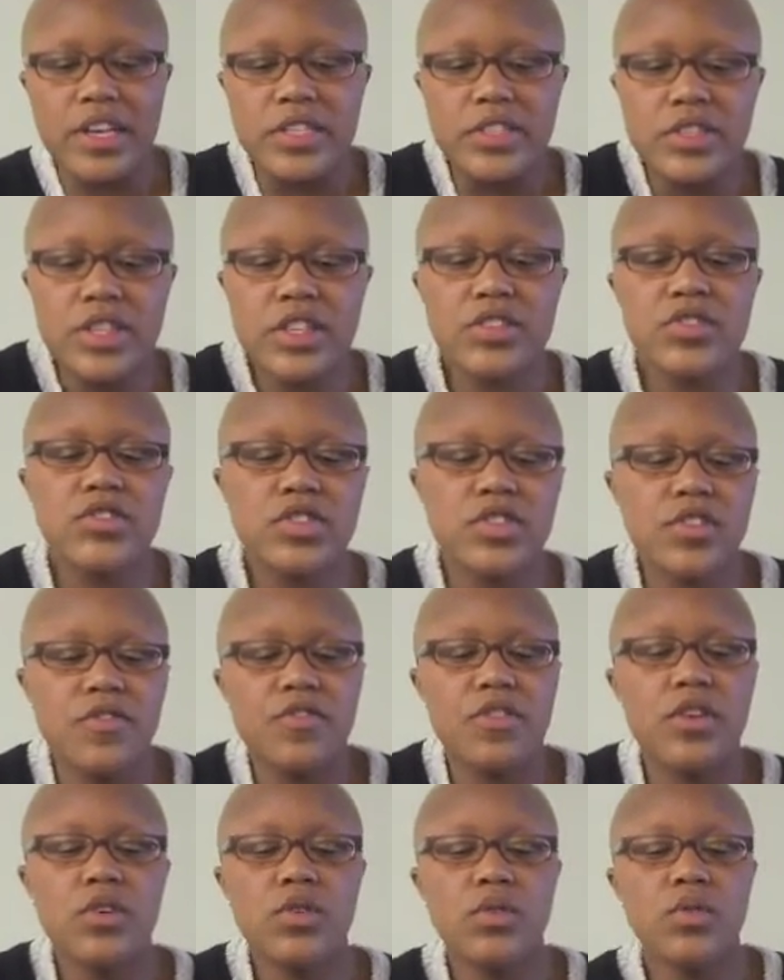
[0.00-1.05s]
So these are just a
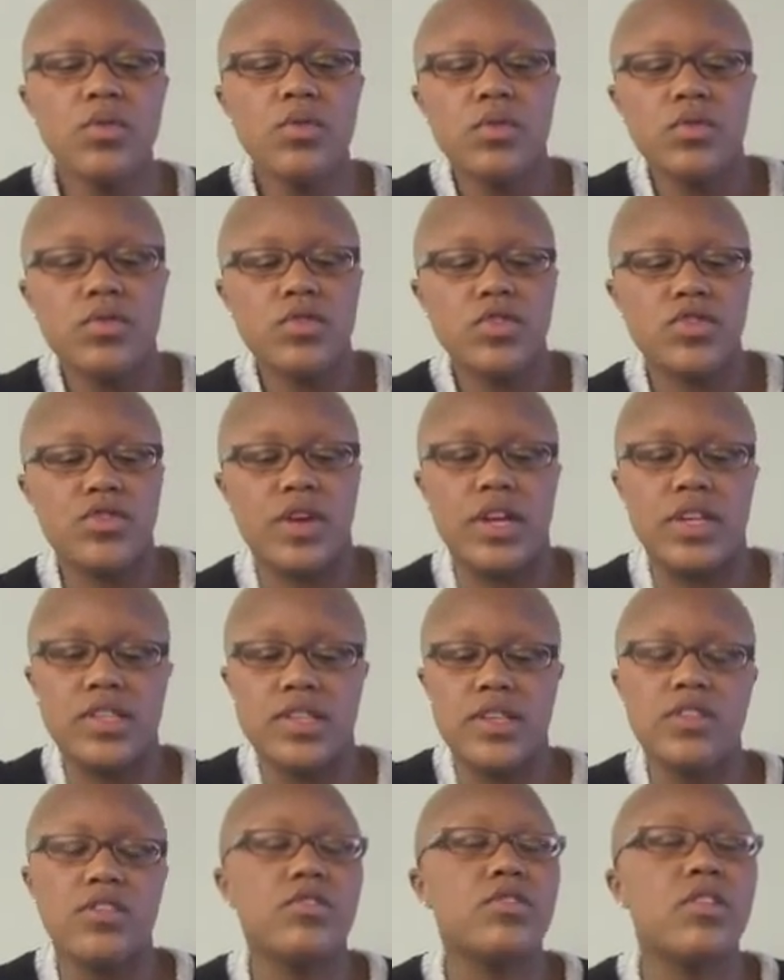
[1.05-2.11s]
few
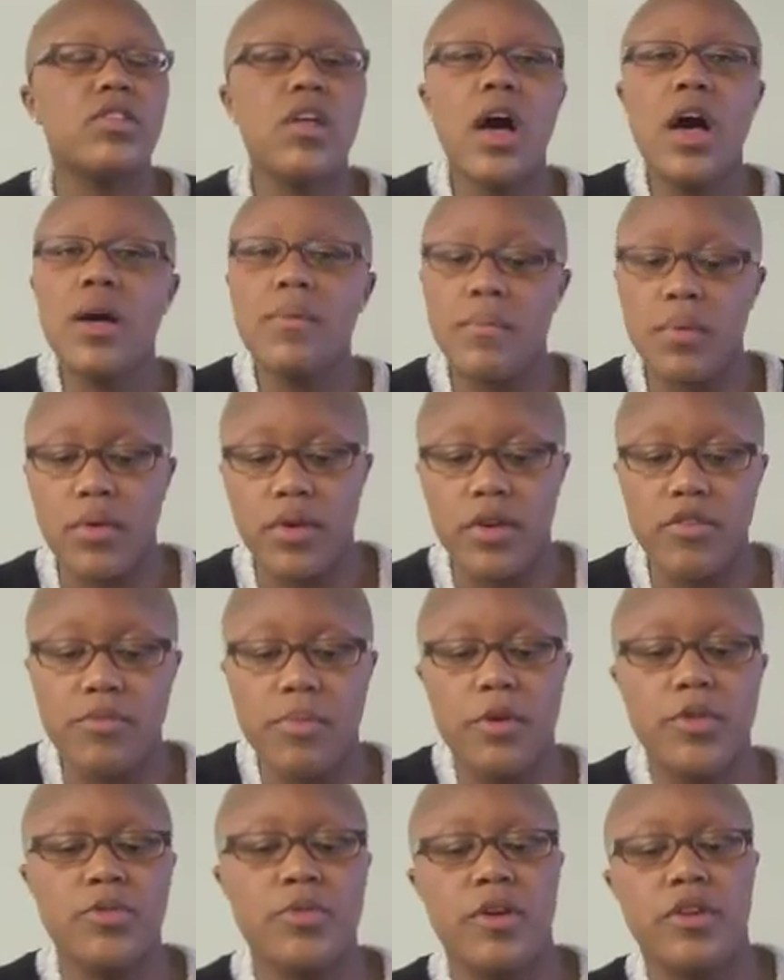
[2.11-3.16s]
traits, and there's a lot more of
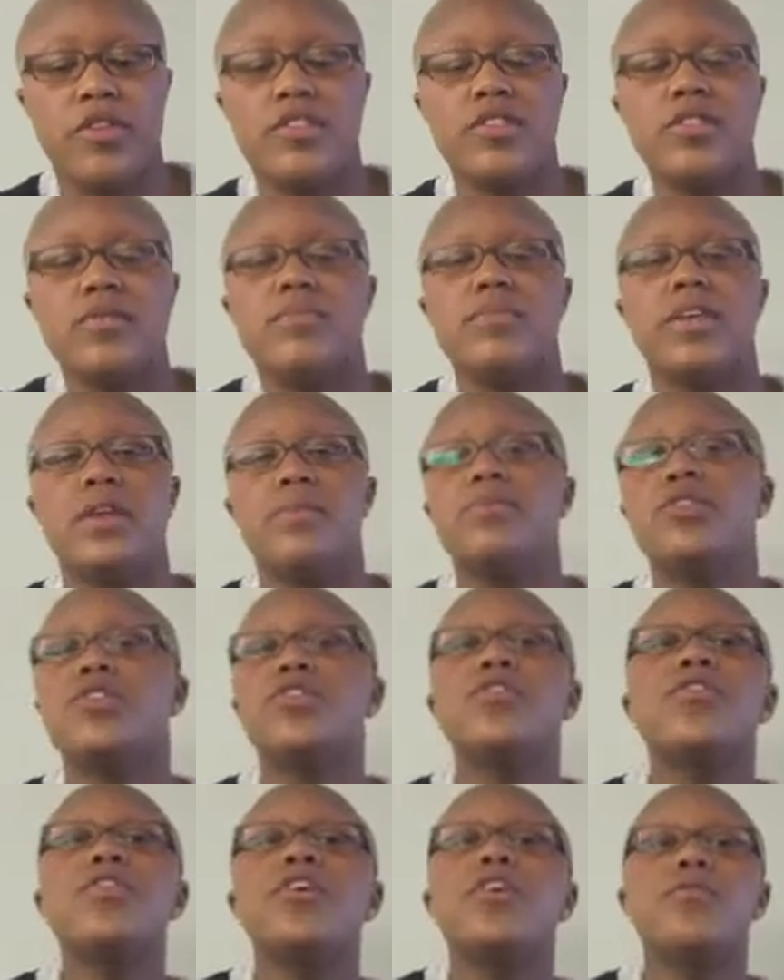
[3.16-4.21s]
postmodernism that I'm
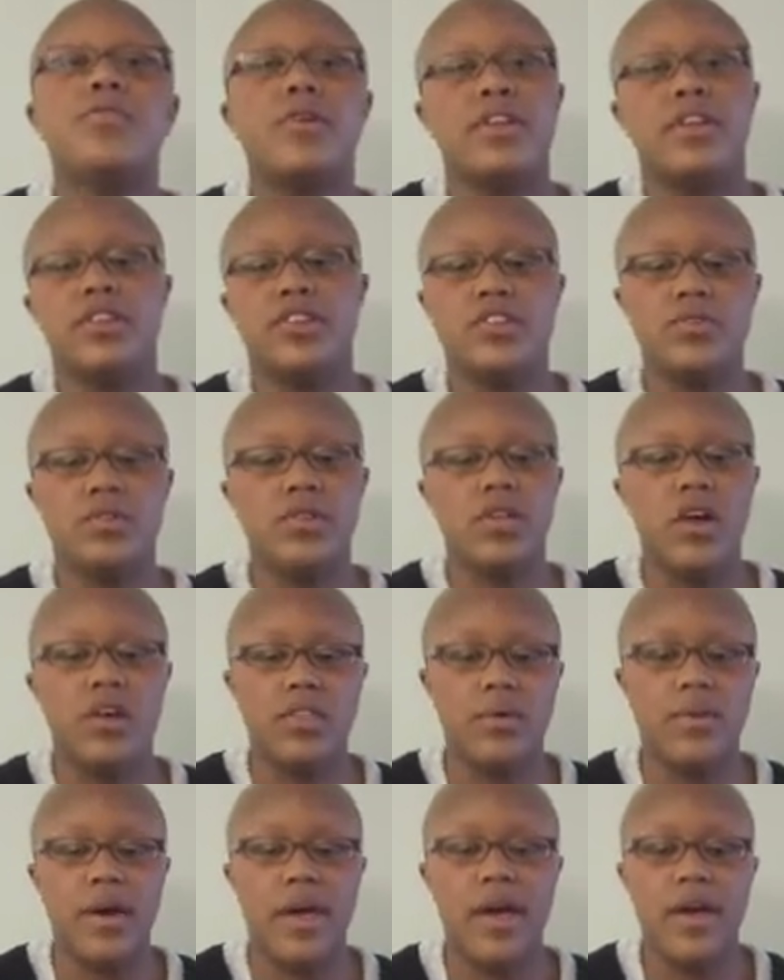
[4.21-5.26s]
sure you'll run into
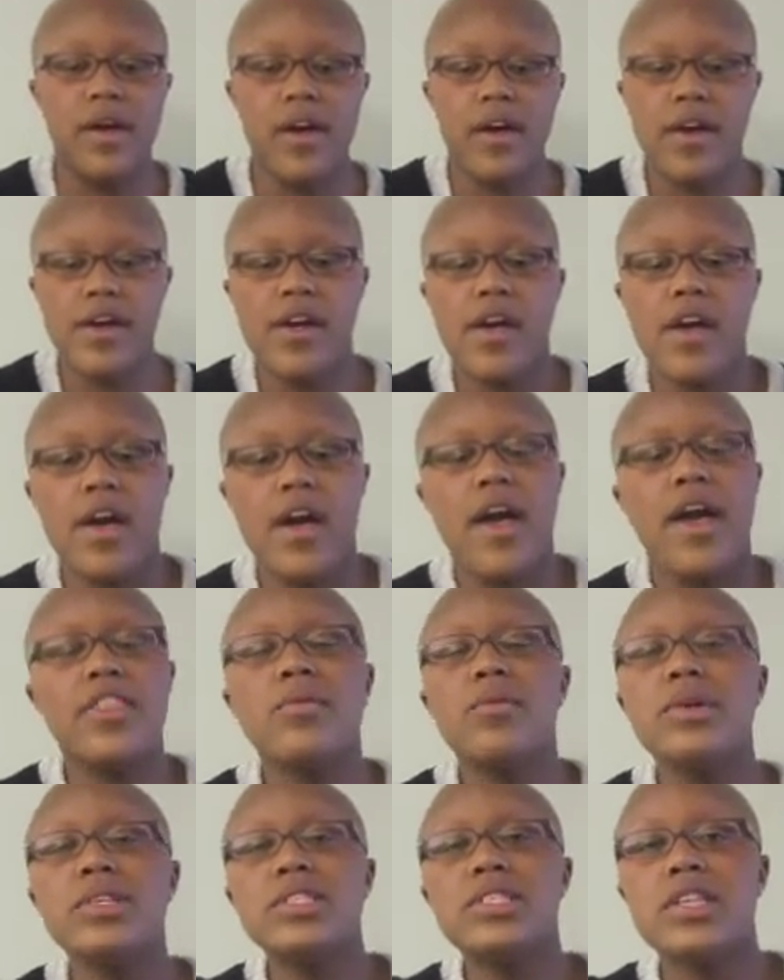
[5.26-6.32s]
along the way. And
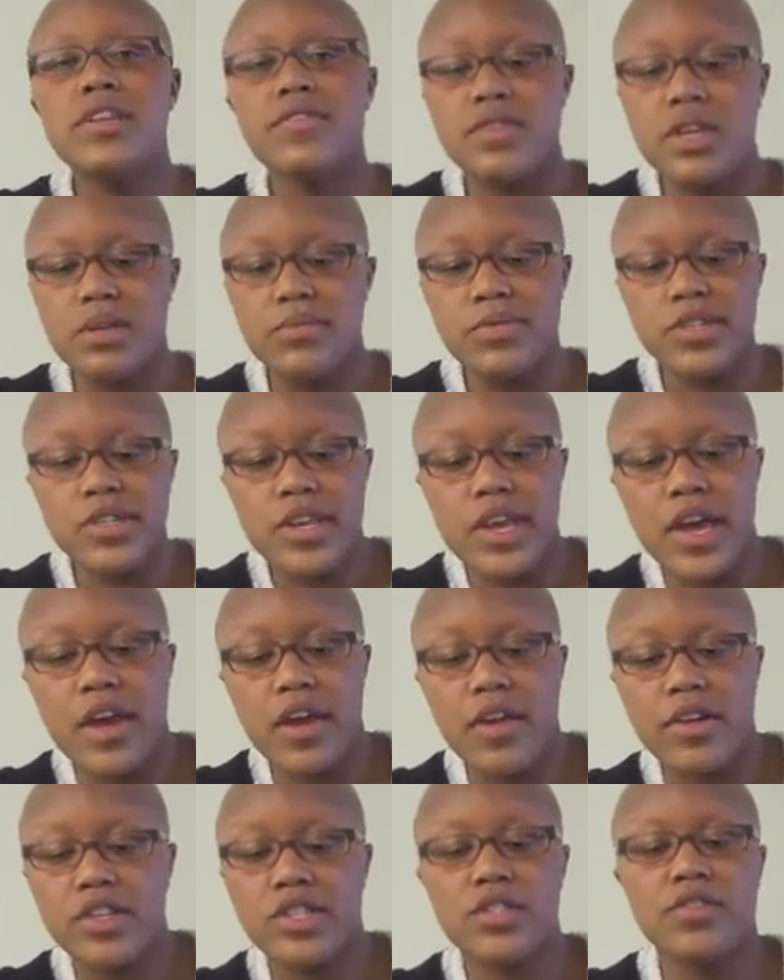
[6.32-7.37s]
the ones that I've named
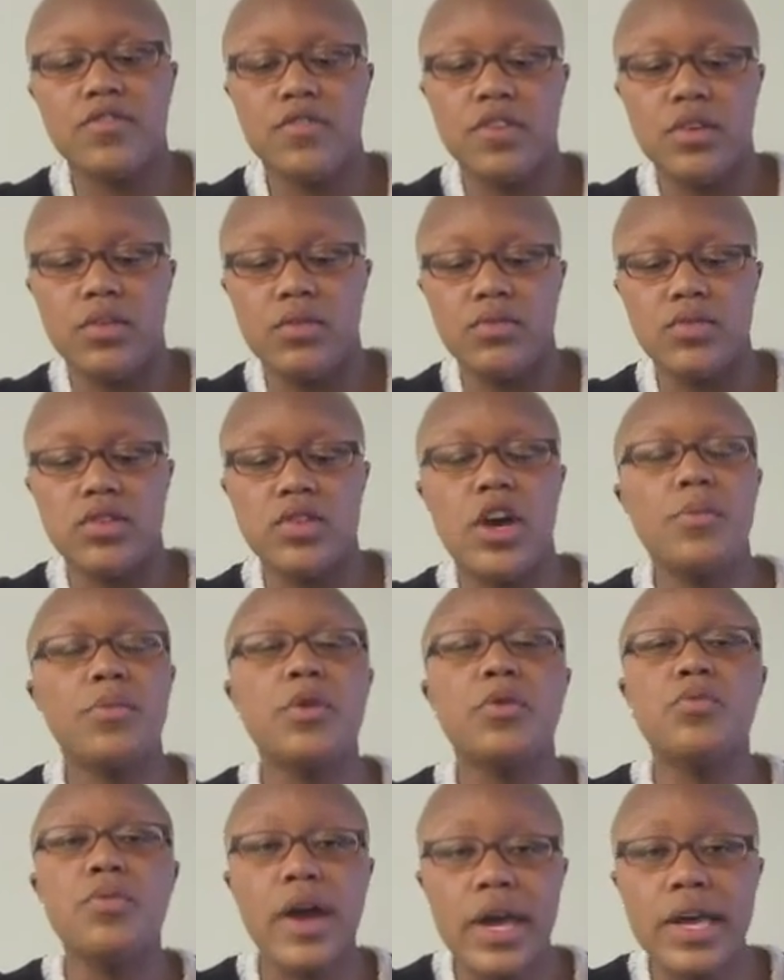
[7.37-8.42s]
today are just a few to help
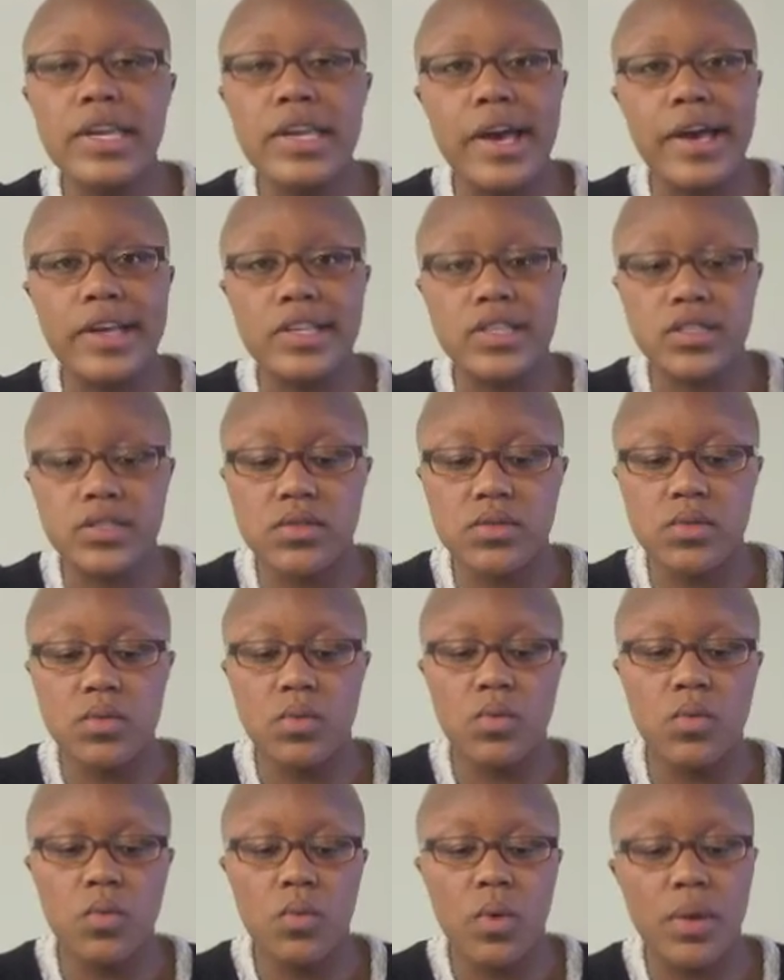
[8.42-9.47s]
you recognize
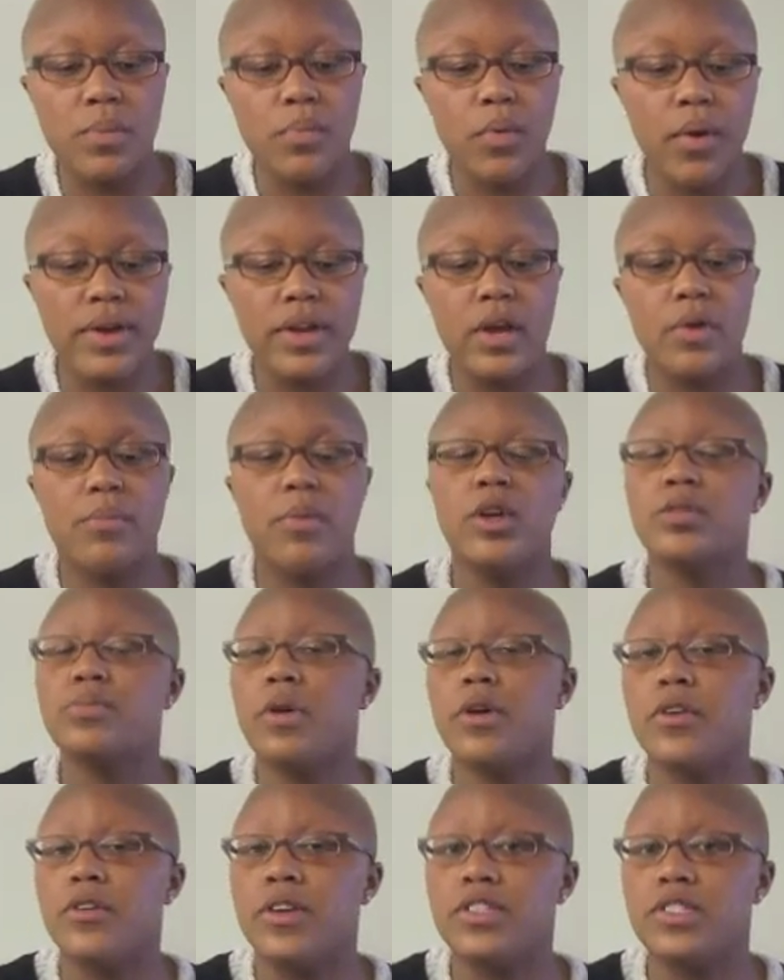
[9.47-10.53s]
and point out
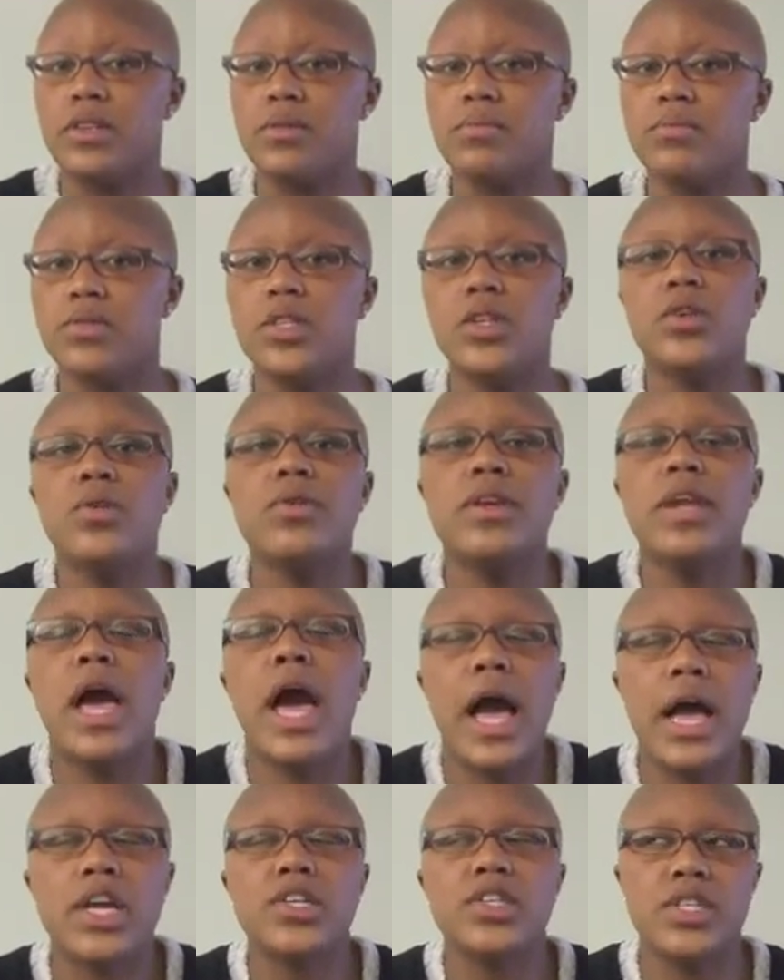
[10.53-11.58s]
postmodernism so you can
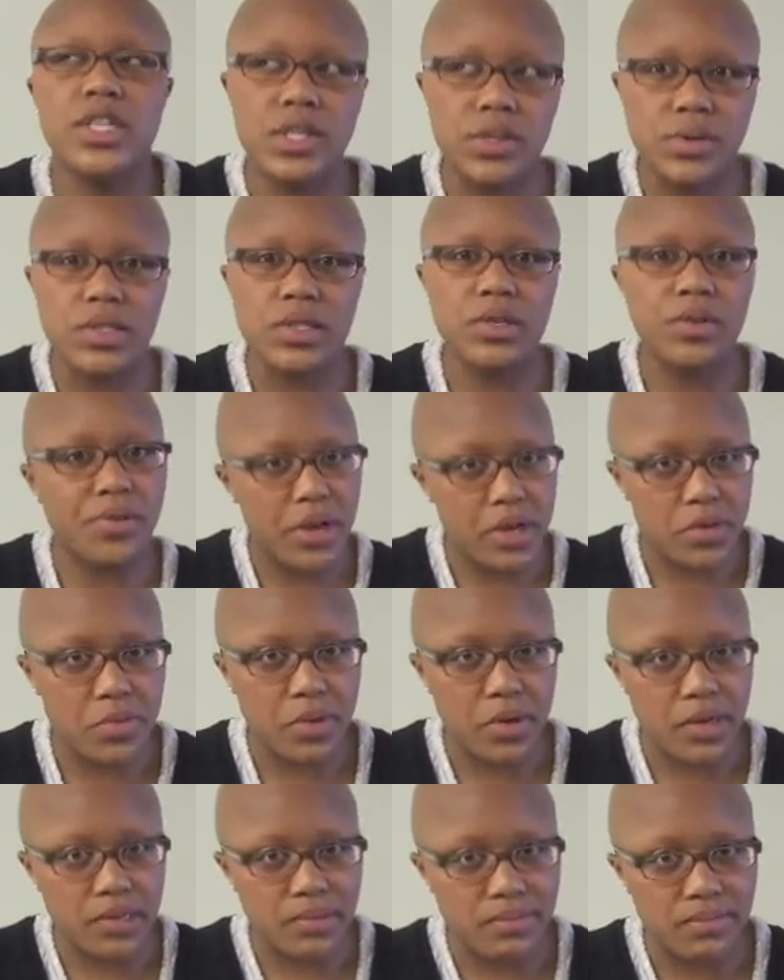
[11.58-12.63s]
actually use the correct
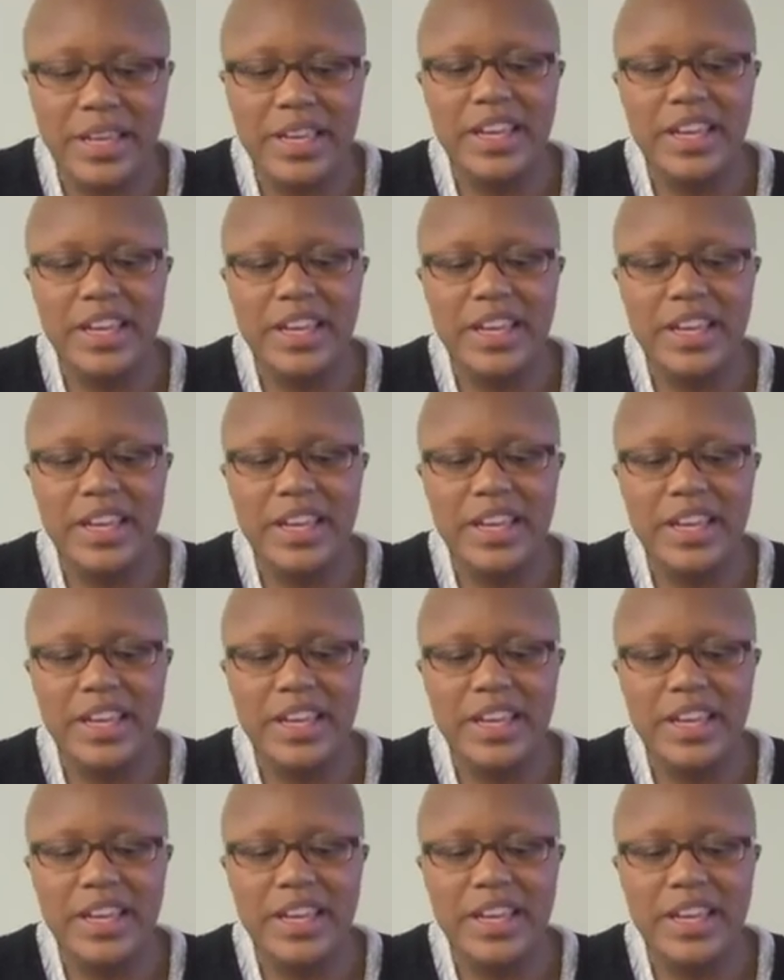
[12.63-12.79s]
word.